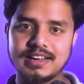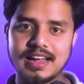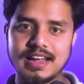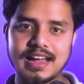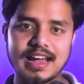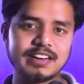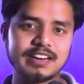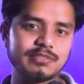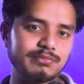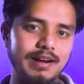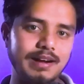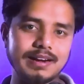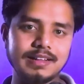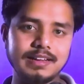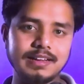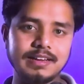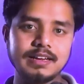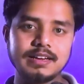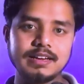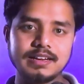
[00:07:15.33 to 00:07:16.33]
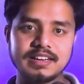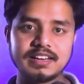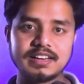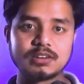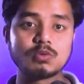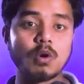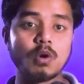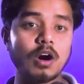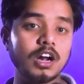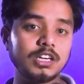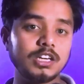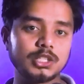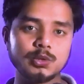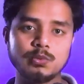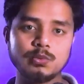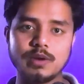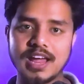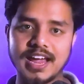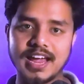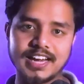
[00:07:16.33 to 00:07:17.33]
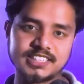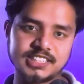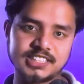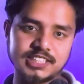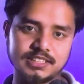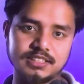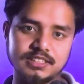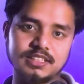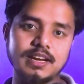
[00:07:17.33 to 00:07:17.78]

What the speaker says: And finally, call to action.